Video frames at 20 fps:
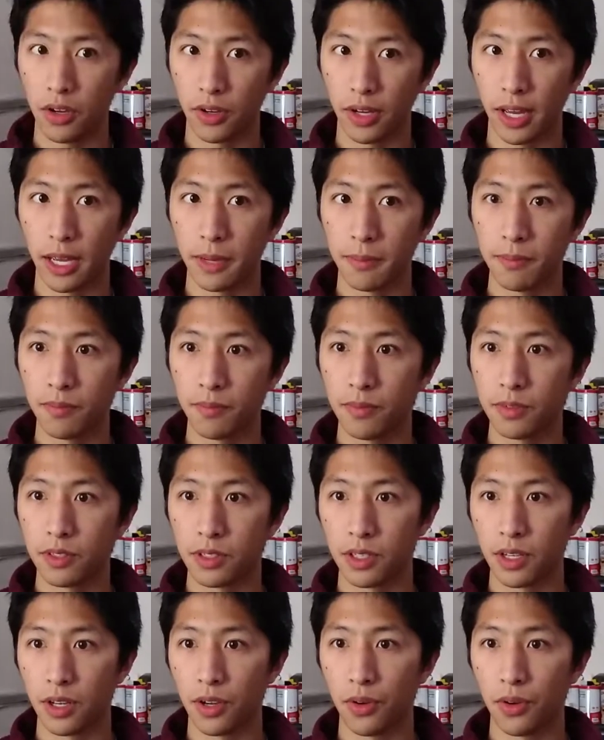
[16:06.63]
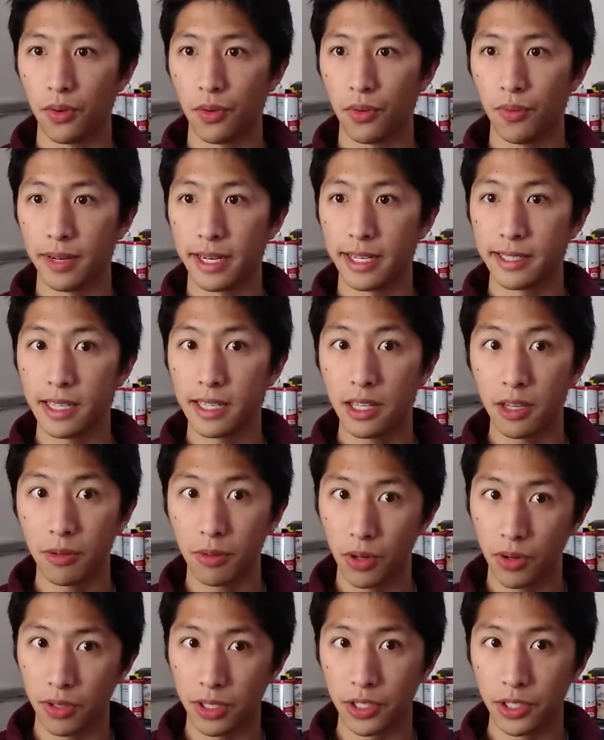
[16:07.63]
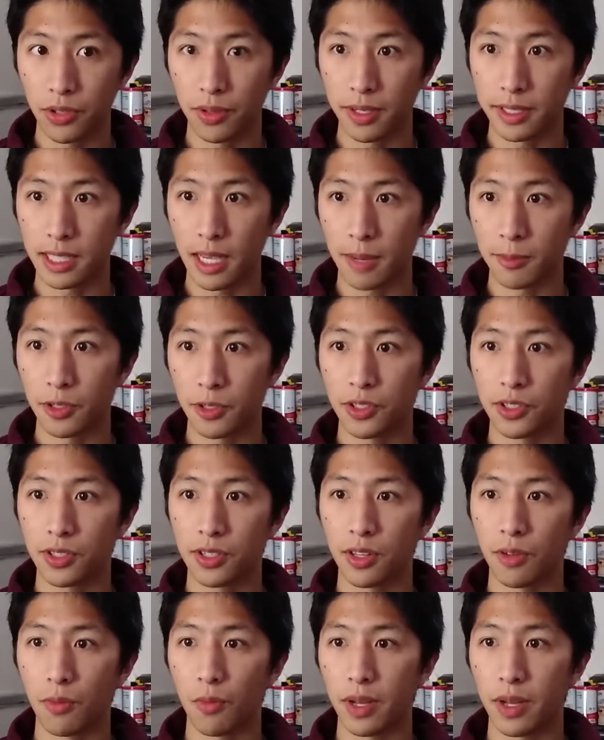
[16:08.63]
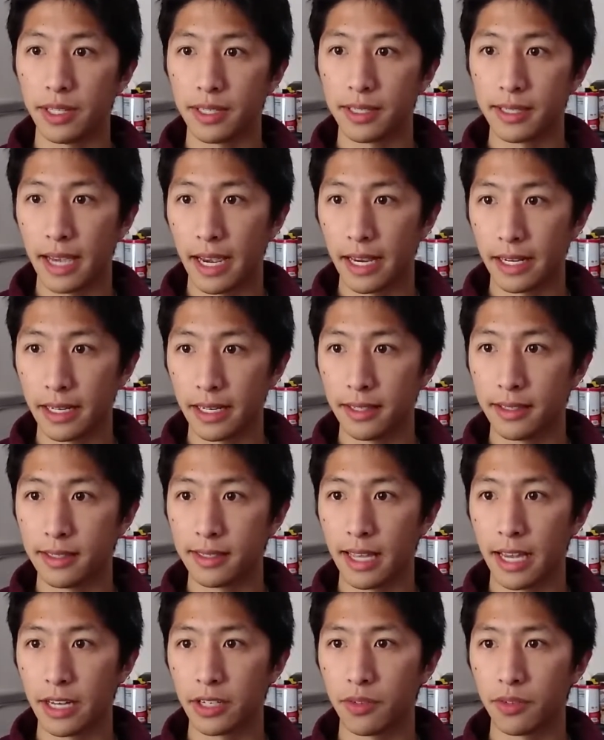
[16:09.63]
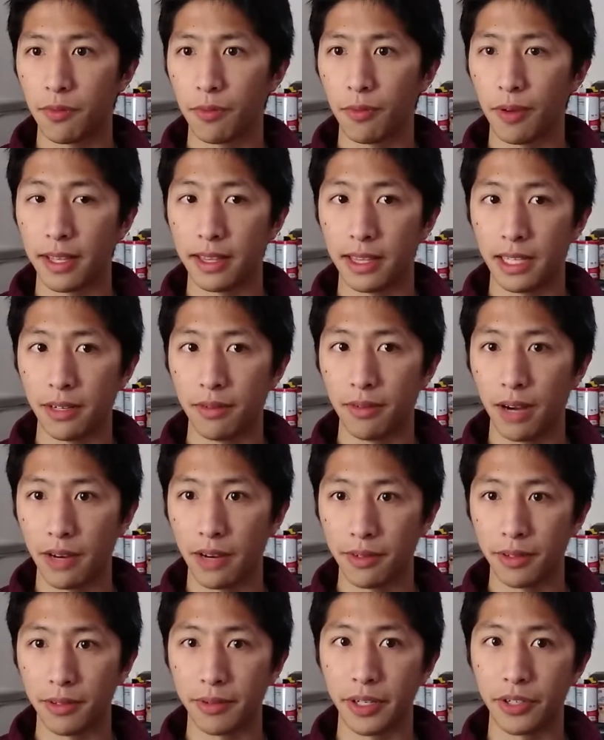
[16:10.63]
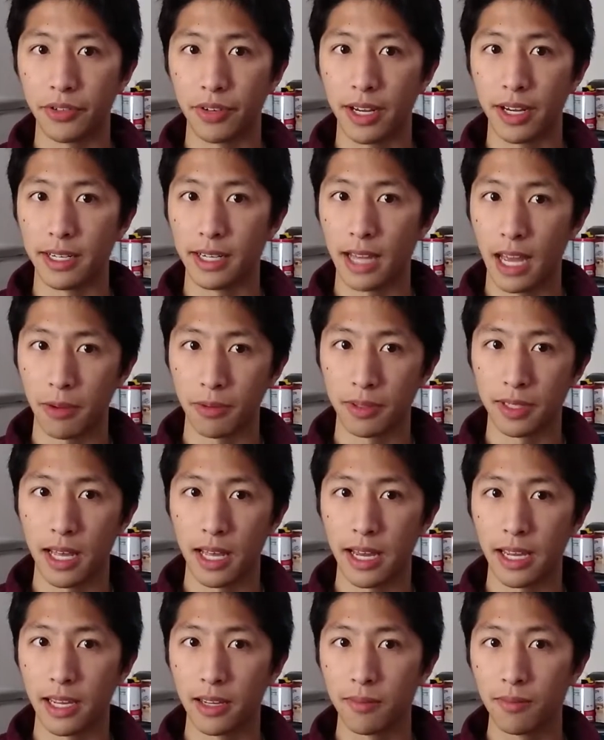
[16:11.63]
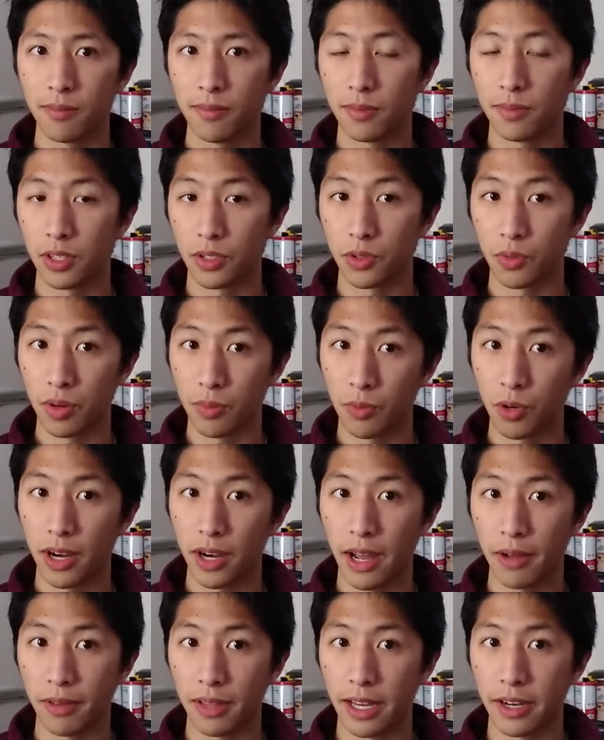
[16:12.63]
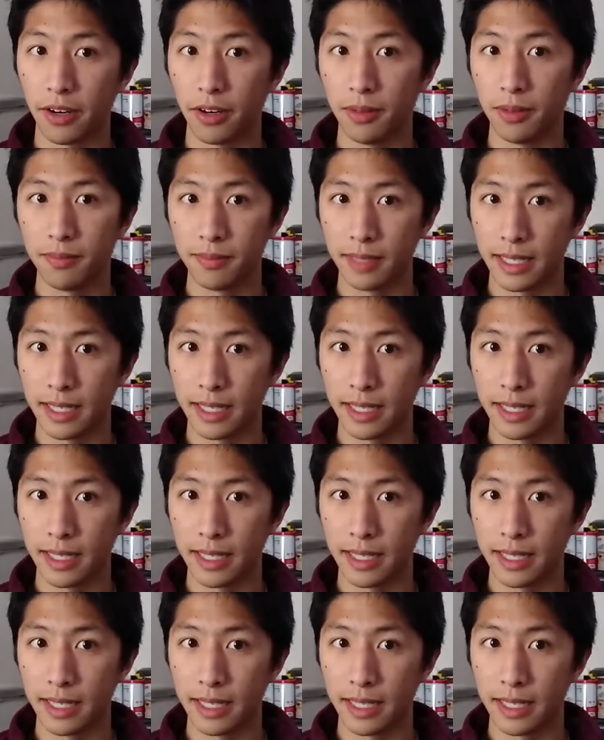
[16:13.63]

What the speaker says: Okay, so when I said there were only 2 exceptions to the one-sided / friendly rivalry trend, I was lying. There's one more outlier,